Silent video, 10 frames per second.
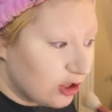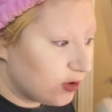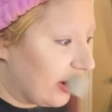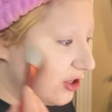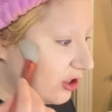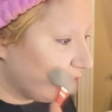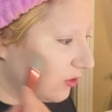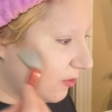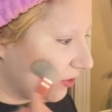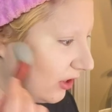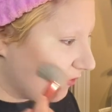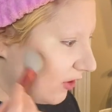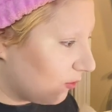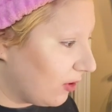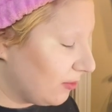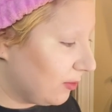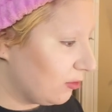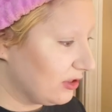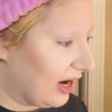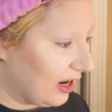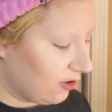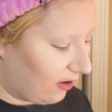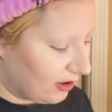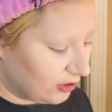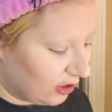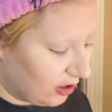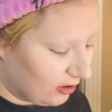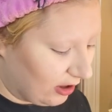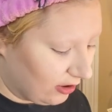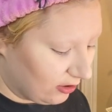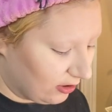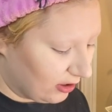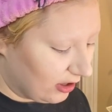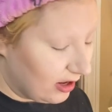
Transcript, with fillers: So I genuinely believe like when people died or got shot or got hurt,